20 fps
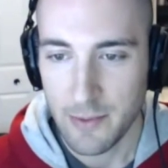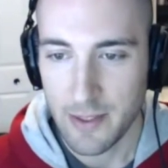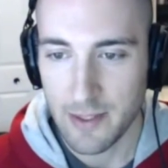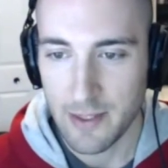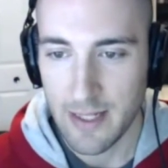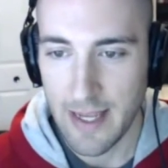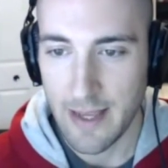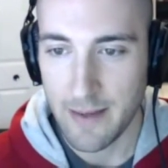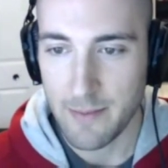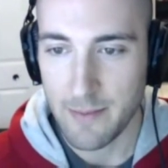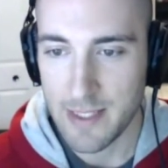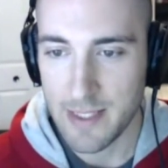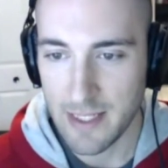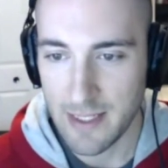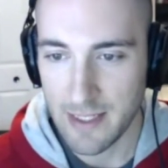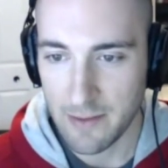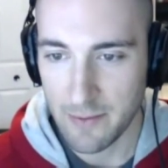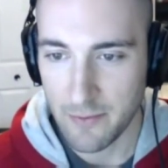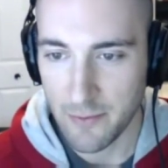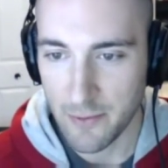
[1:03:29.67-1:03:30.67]
hemmed
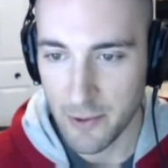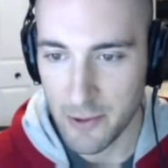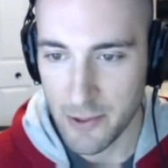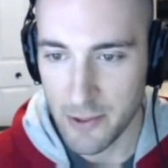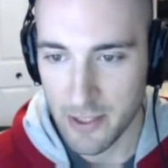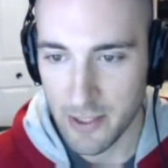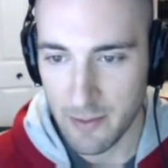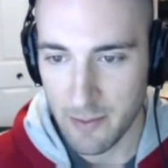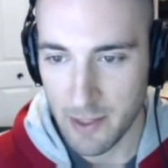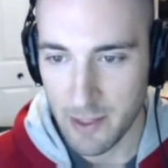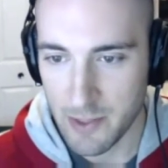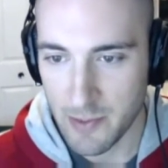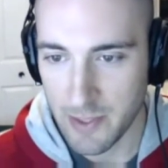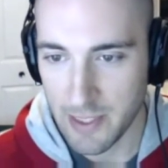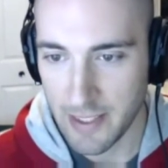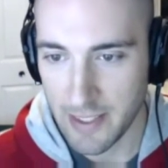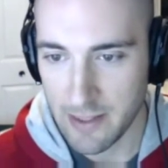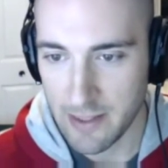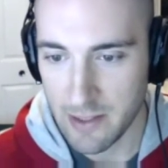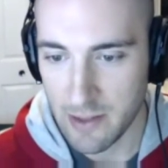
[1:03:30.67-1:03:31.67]
in, unfortunately, because we'd
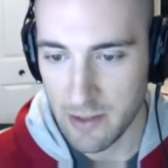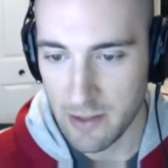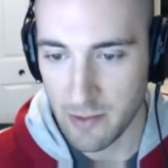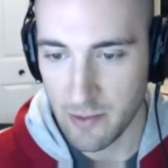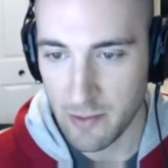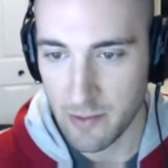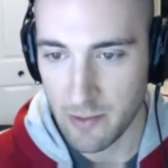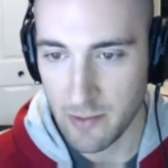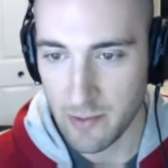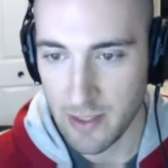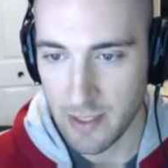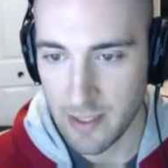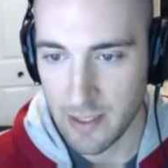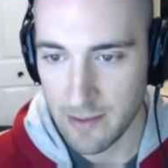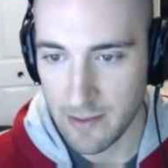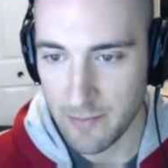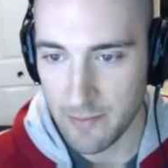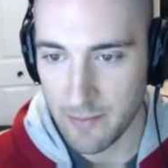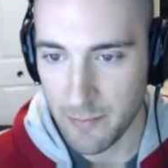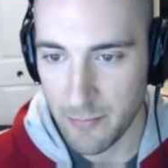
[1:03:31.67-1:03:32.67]
like
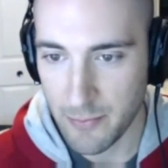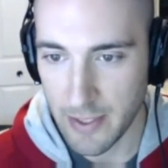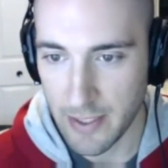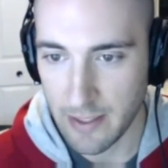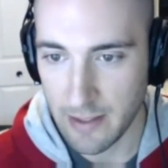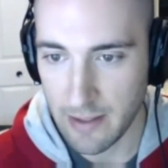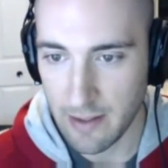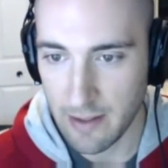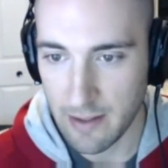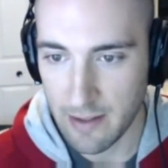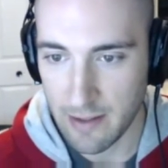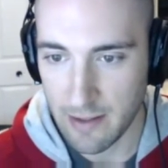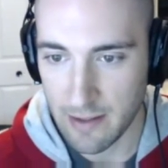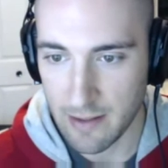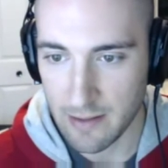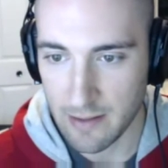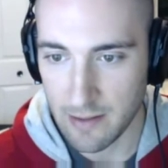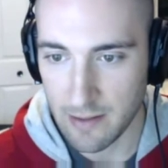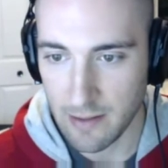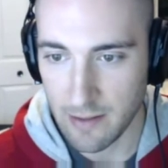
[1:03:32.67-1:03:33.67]
to bring
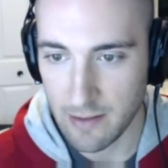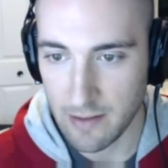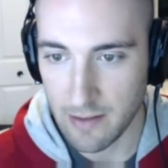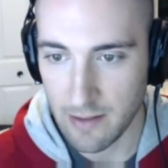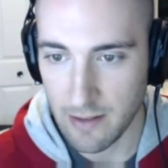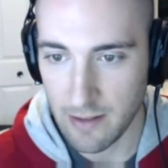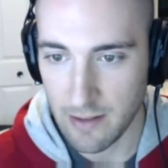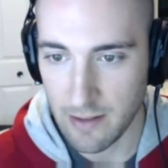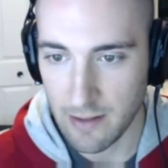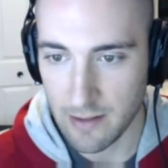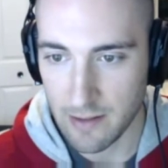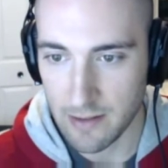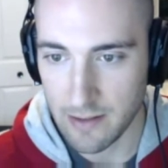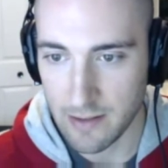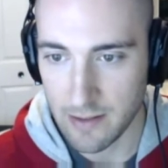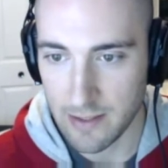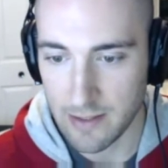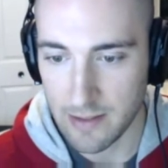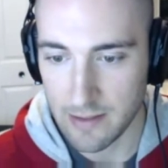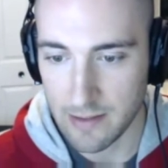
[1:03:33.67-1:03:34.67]
our
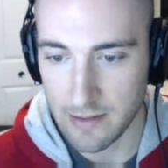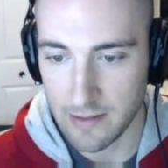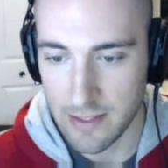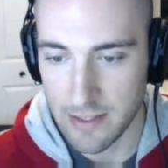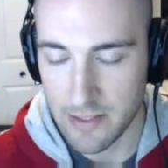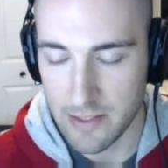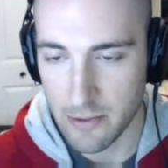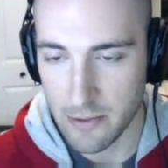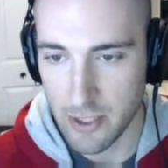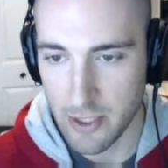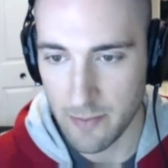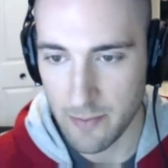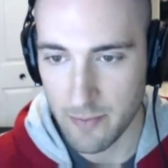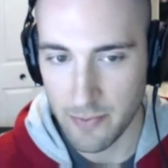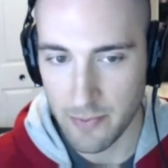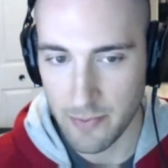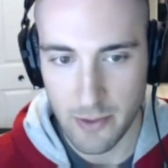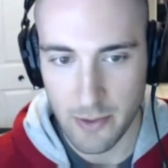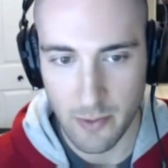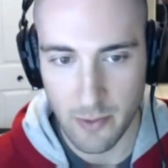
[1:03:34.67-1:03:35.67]
listenership
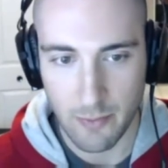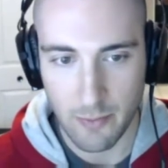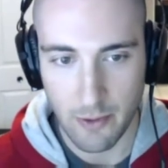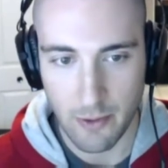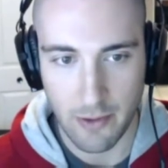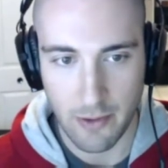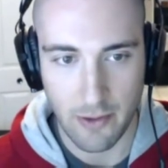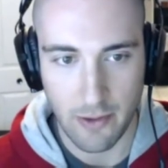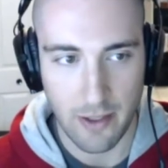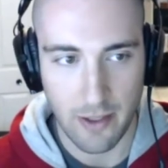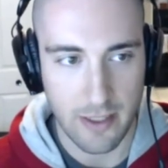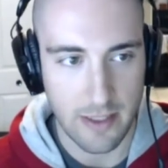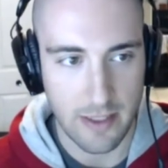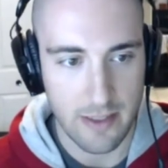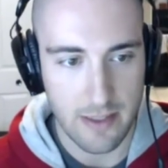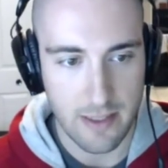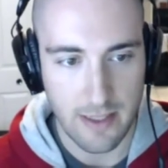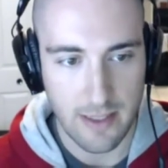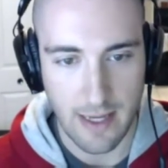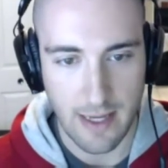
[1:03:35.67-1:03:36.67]
to a broader
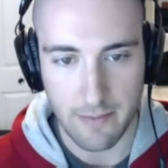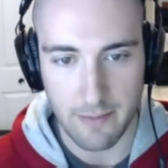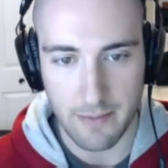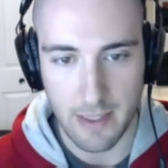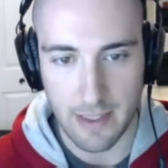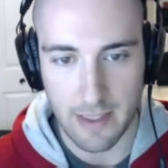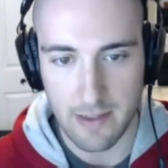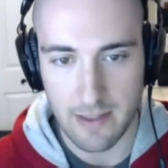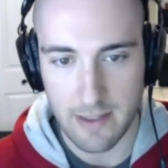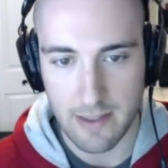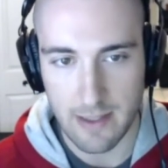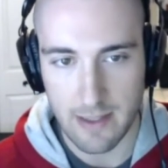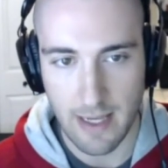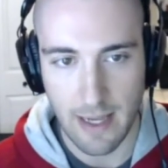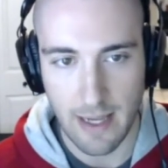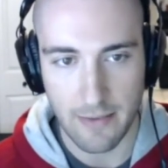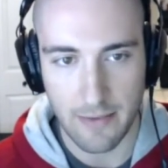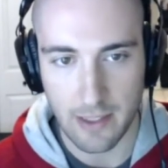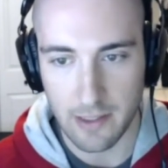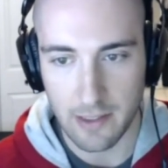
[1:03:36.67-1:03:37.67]
audience, and that means
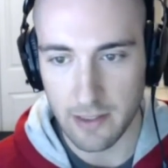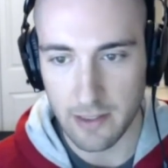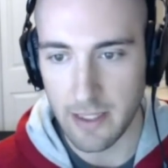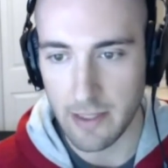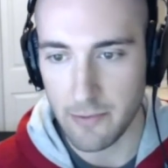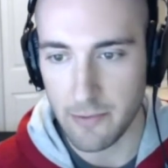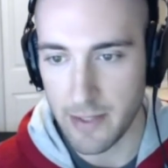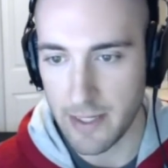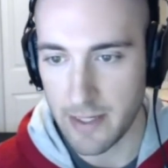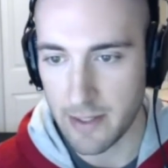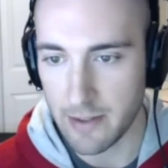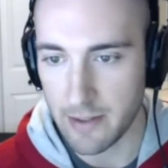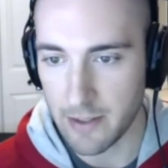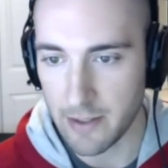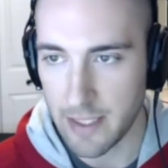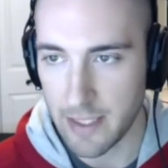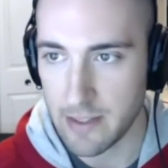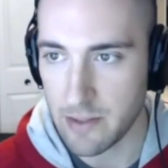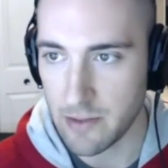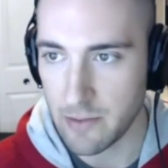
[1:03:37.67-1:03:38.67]
having a clean rating on
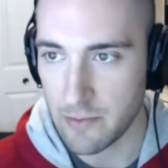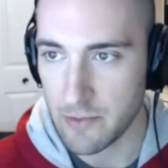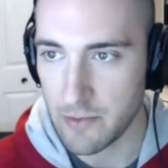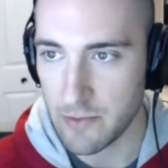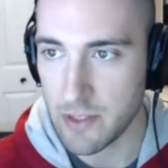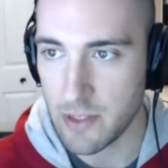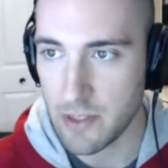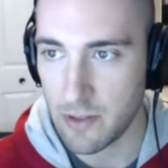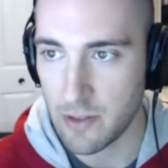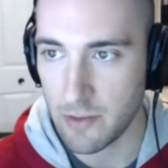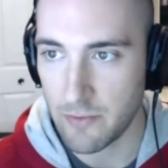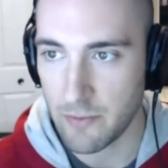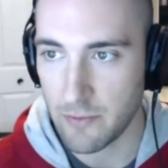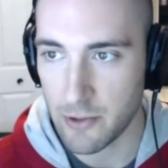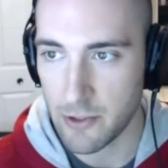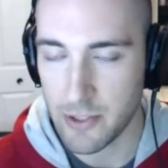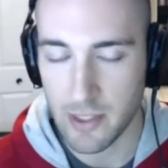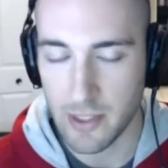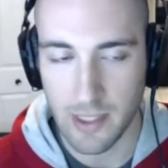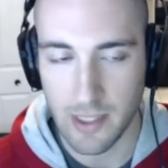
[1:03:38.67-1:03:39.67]
iTunes. So
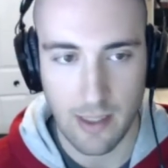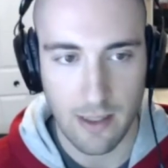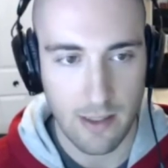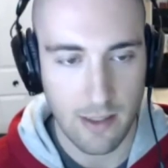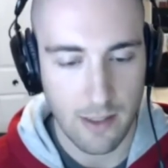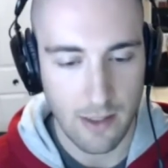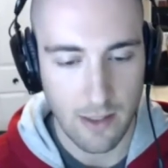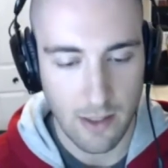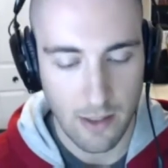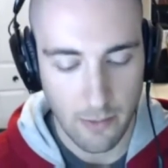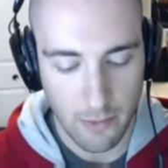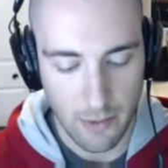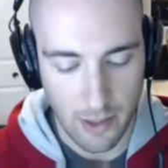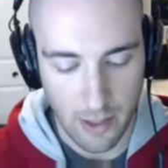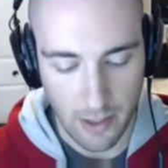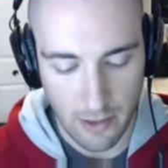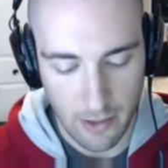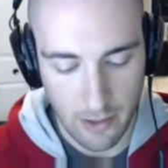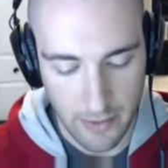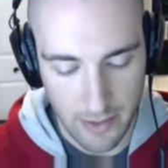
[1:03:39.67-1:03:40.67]
unfortunately, we're
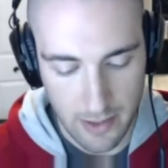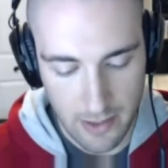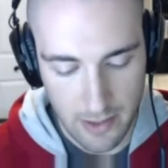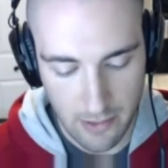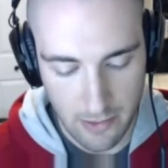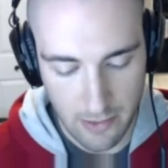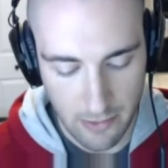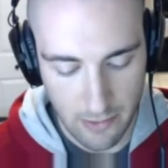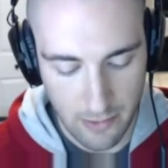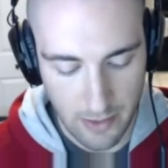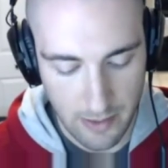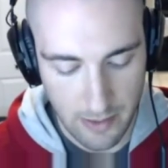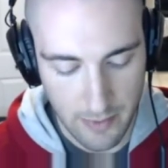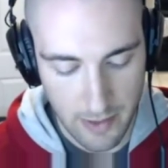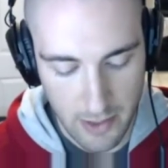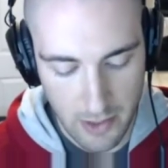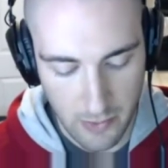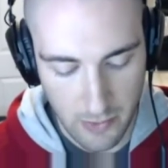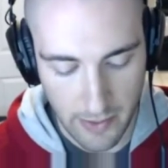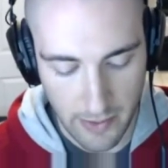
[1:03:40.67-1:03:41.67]
not going to
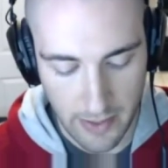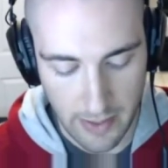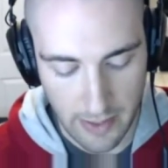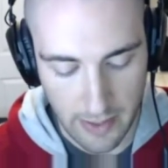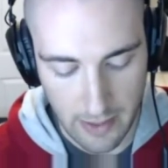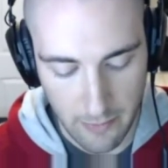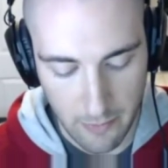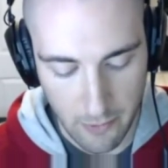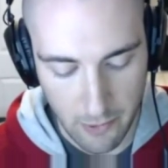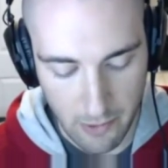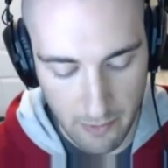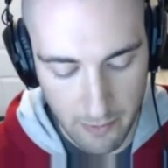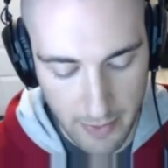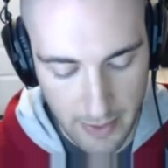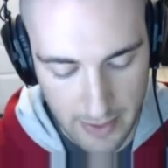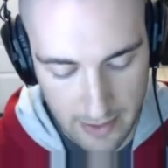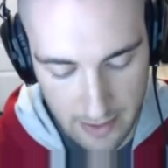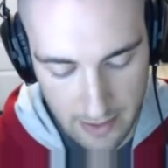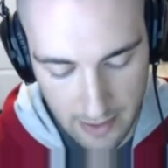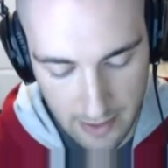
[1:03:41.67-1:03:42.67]
be swearing anymore.
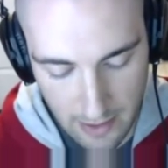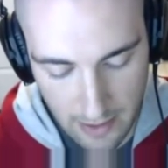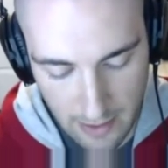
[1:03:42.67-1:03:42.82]
But